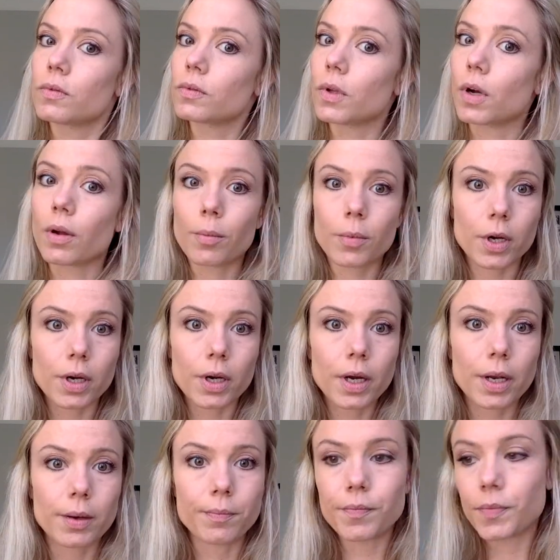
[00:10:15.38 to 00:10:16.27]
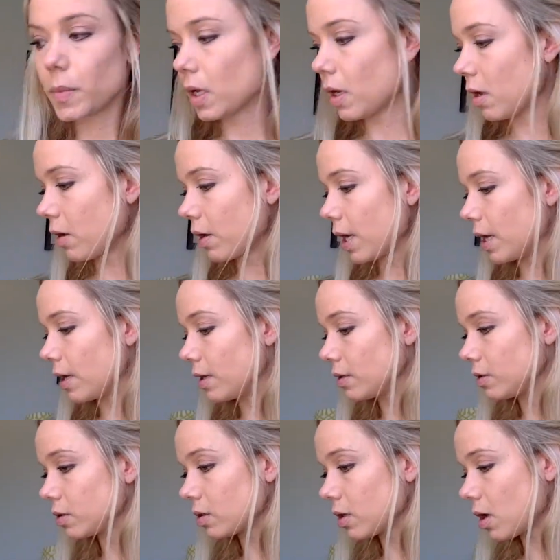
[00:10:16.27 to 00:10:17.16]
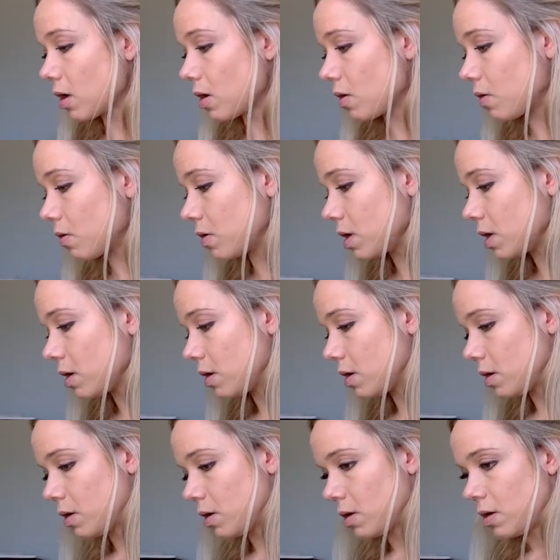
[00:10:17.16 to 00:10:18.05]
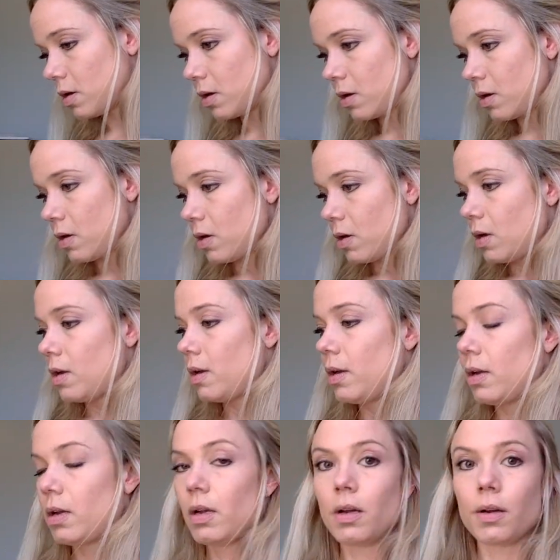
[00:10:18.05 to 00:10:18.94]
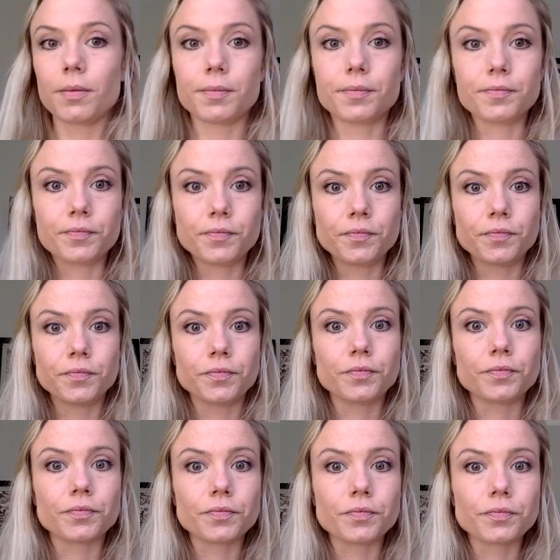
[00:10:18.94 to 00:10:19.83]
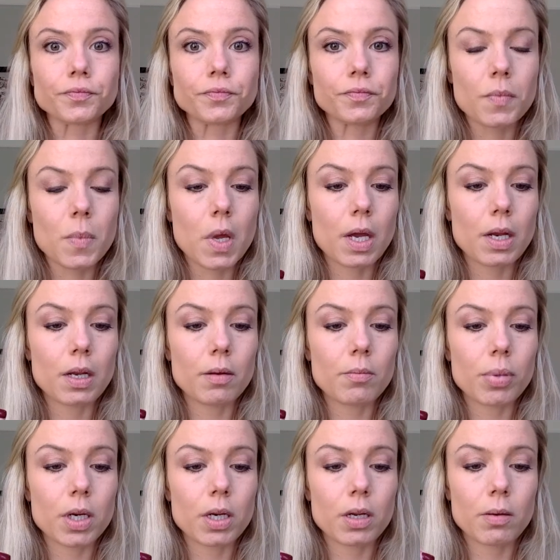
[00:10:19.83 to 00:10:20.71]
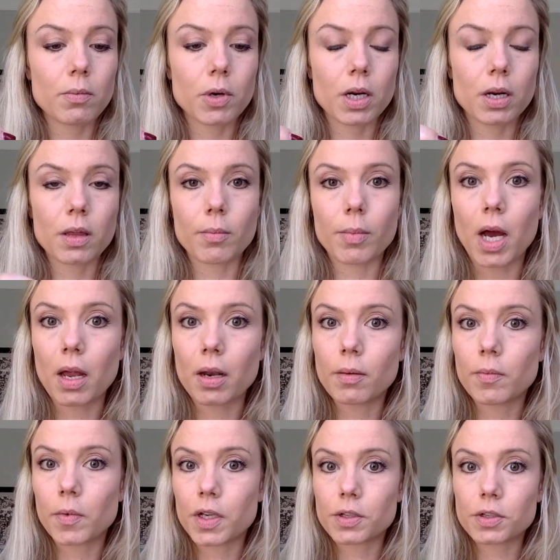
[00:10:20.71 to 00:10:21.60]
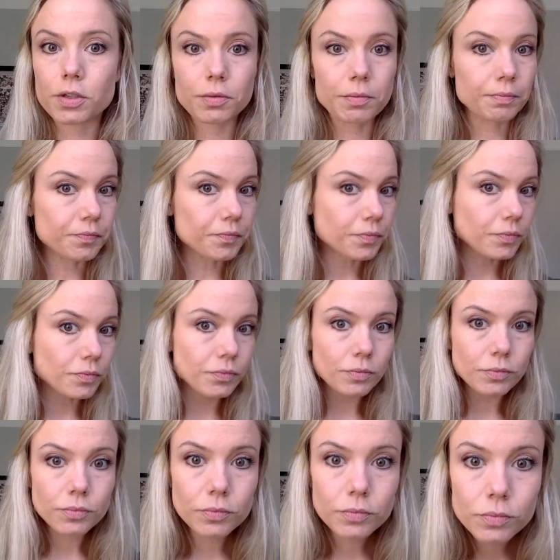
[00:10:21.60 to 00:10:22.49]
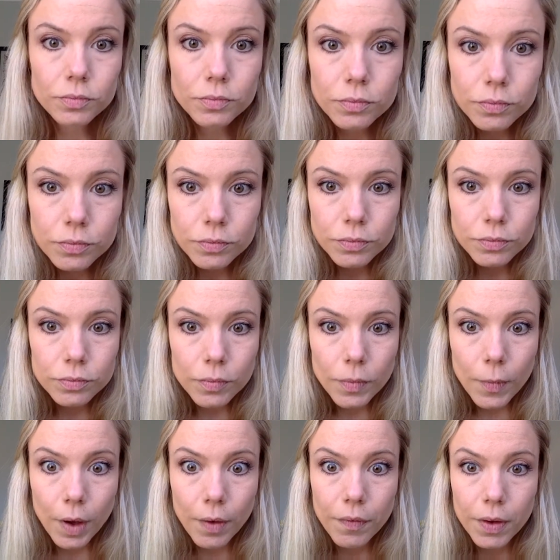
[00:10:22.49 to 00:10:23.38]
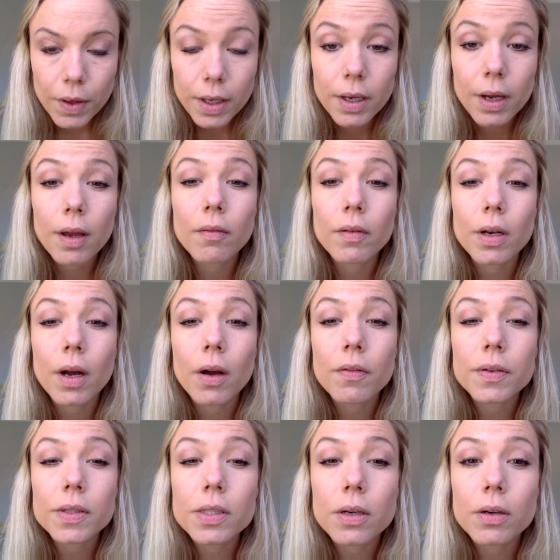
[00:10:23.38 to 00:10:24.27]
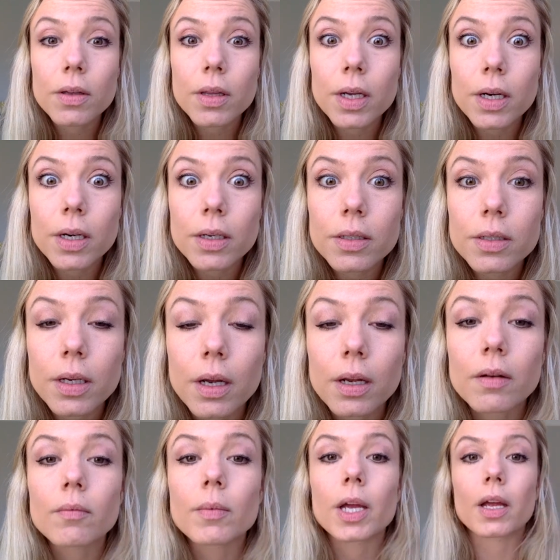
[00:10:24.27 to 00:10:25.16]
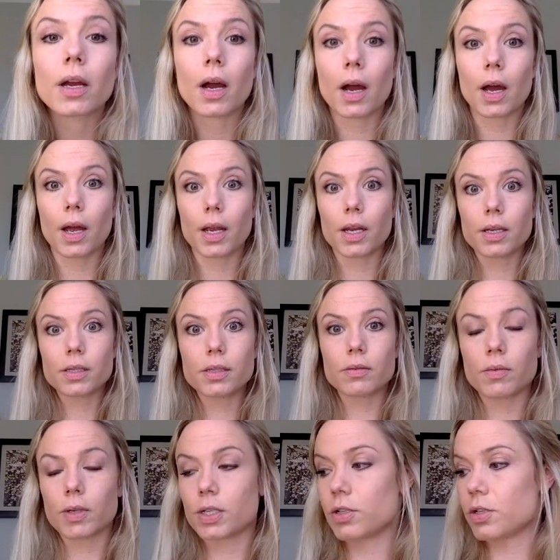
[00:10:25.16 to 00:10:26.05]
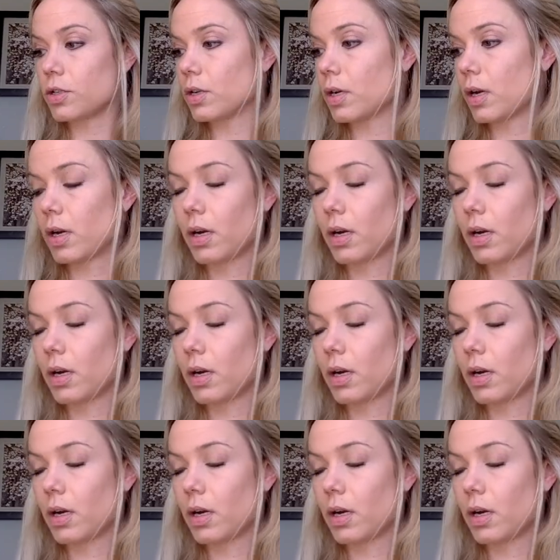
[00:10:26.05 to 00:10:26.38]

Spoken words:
Looking pretty good. Okay, so I didn't put any more on the bottom, which I feel like I have enough. So there's kind of my eyes, which